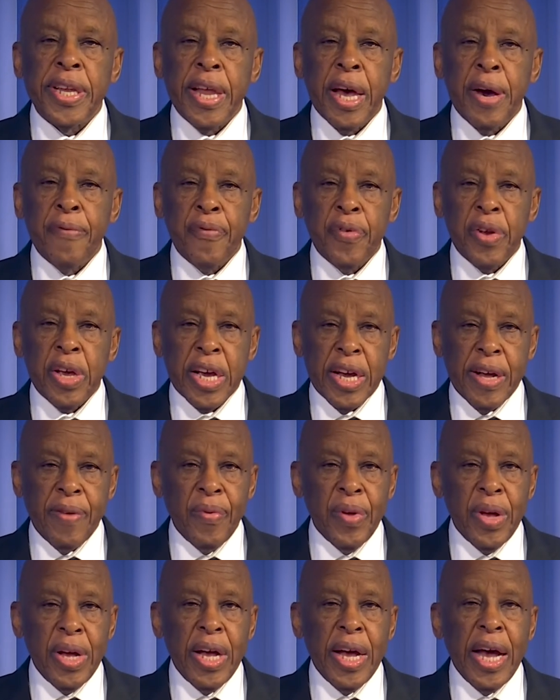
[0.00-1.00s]
Africa
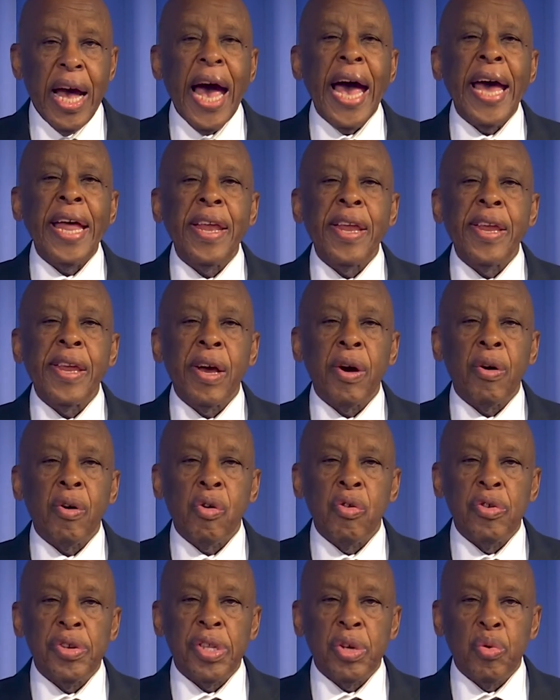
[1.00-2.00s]
and
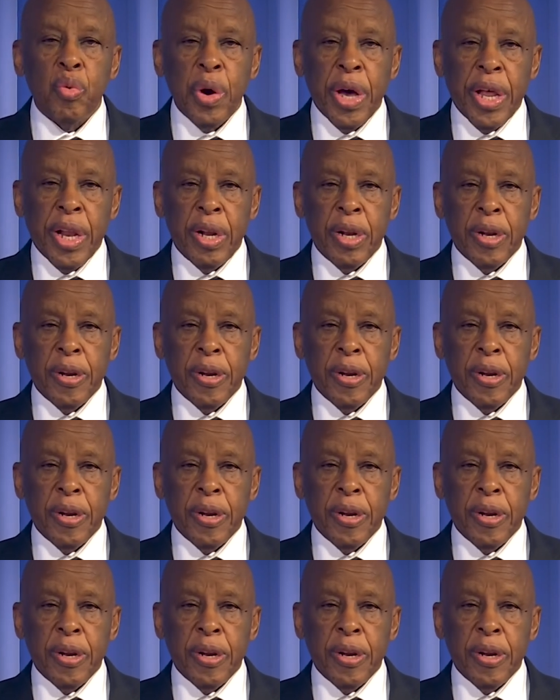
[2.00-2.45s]
across the world.